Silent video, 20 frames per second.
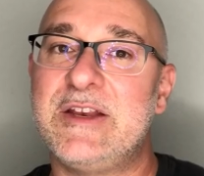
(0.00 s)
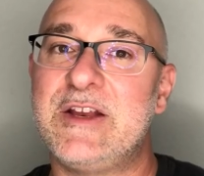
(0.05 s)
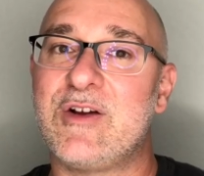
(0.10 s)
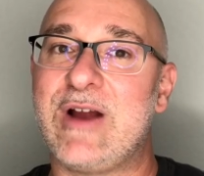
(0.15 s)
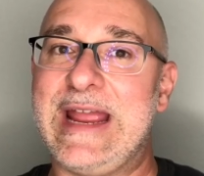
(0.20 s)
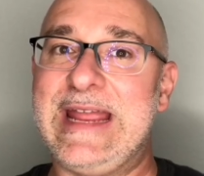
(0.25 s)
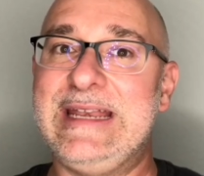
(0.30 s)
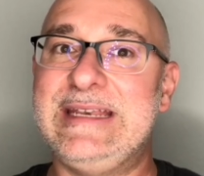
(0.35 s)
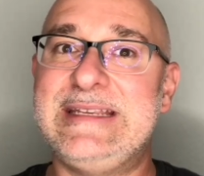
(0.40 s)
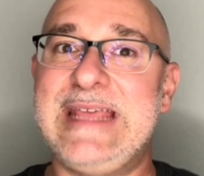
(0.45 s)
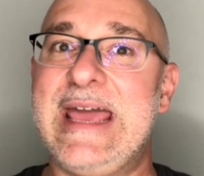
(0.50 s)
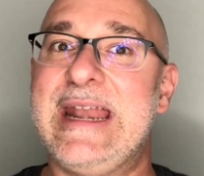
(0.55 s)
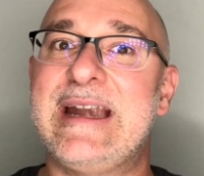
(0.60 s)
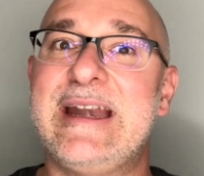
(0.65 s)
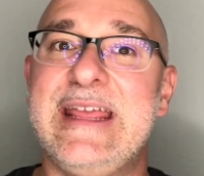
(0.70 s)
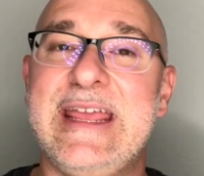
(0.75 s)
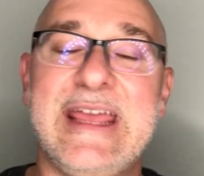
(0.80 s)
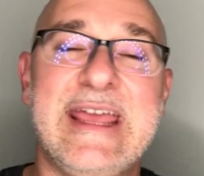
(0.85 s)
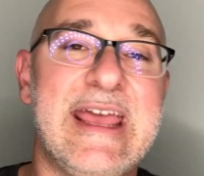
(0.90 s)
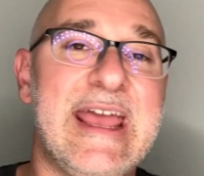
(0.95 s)
on your
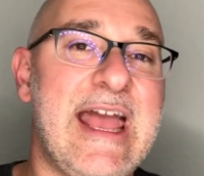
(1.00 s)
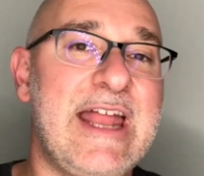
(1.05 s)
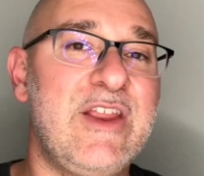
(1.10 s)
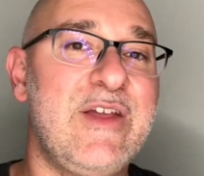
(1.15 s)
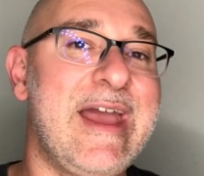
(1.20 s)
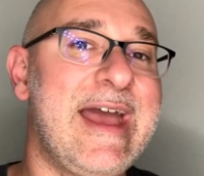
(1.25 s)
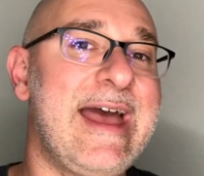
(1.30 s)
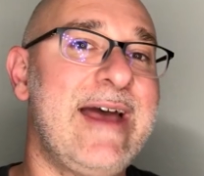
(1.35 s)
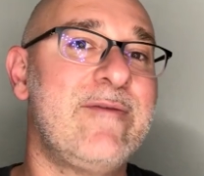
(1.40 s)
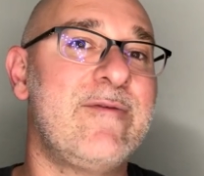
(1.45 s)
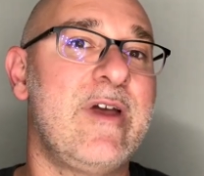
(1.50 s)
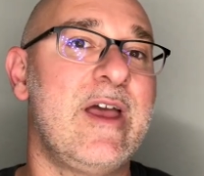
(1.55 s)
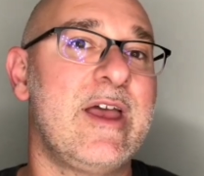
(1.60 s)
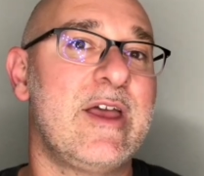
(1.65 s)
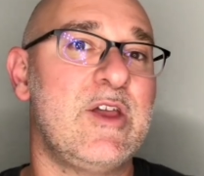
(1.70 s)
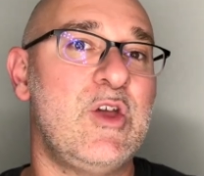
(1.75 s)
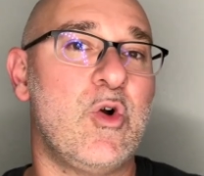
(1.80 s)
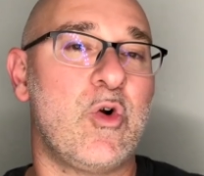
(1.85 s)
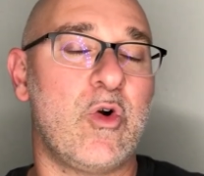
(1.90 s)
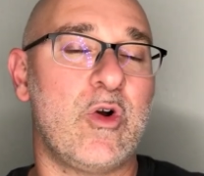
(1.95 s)
identity, and you have
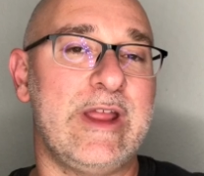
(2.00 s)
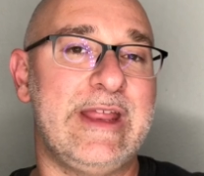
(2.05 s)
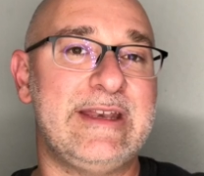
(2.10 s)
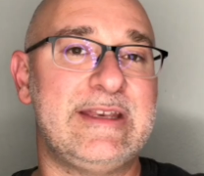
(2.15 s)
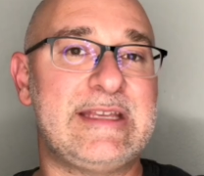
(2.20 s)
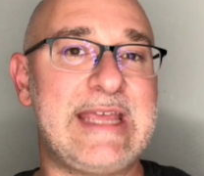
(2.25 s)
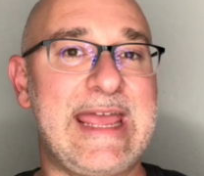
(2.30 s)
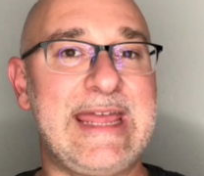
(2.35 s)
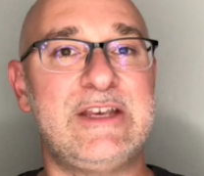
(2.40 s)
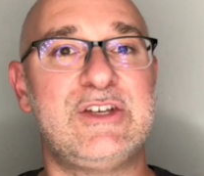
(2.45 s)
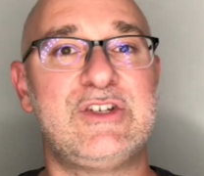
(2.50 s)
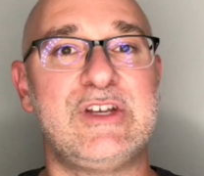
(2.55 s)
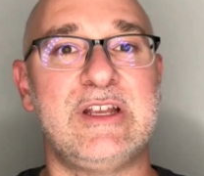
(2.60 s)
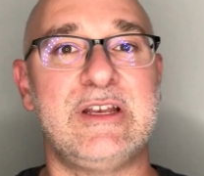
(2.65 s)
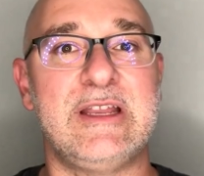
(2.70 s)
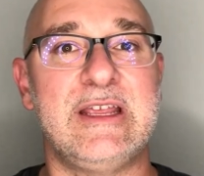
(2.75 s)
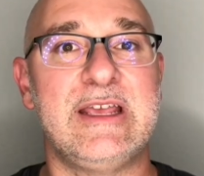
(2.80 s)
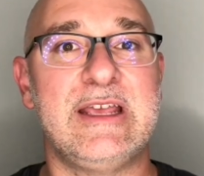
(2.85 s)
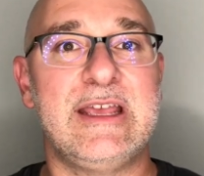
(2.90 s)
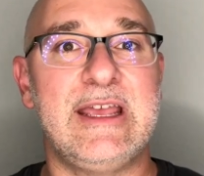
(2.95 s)
your
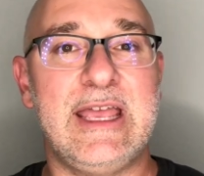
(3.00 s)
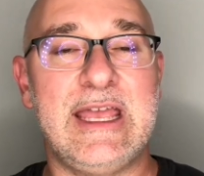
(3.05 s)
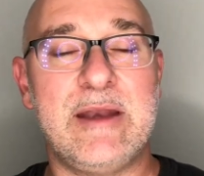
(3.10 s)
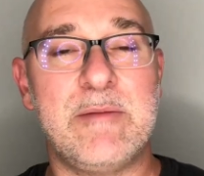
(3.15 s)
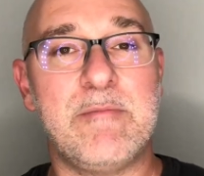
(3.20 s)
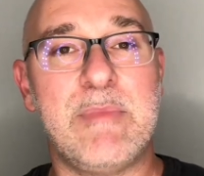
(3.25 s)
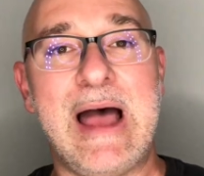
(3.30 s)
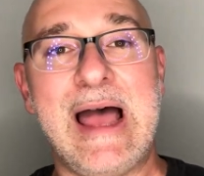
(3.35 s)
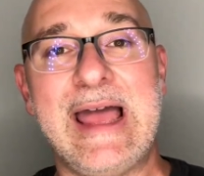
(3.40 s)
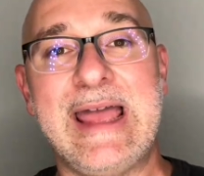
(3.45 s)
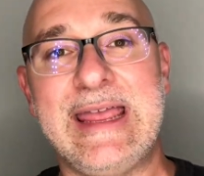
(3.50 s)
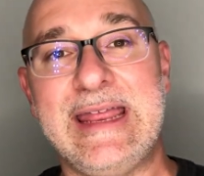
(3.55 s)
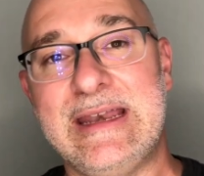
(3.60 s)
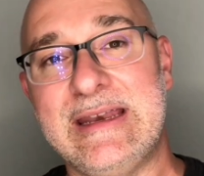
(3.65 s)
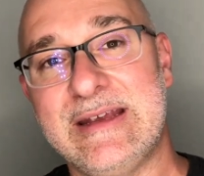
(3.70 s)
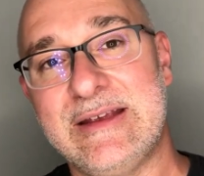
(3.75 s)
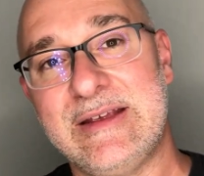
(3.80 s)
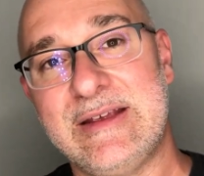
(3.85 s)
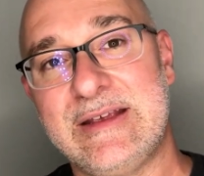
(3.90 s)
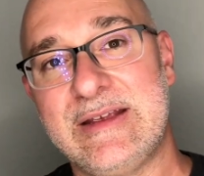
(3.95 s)
intention in
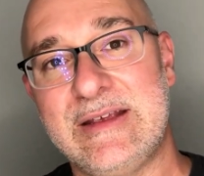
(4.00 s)
mind,